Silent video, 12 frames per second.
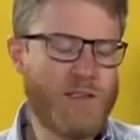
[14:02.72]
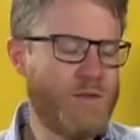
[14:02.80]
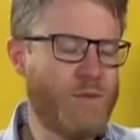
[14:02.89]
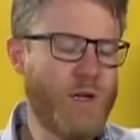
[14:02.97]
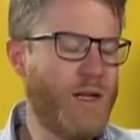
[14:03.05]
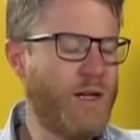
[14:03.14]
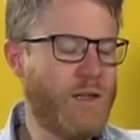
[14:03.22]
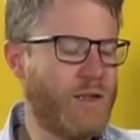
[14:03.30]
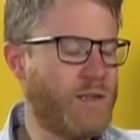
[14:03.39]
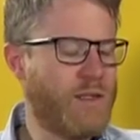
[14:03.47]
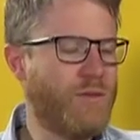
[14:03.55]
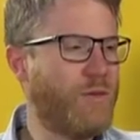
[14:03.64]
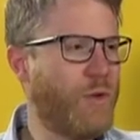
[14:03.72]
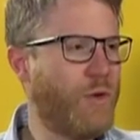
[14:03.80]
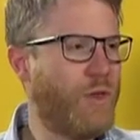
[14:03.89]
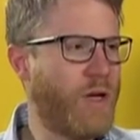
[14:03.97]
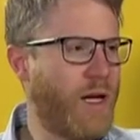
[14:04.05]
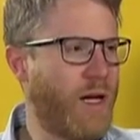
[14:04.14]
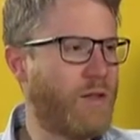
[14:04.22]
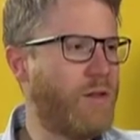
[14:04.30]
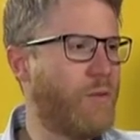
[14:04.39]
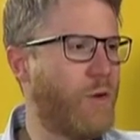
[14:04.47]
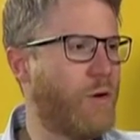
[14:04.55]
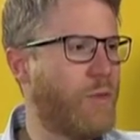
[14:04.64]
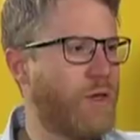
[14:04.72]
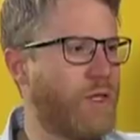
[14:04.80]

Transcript: a really inconceivable thing at the moment.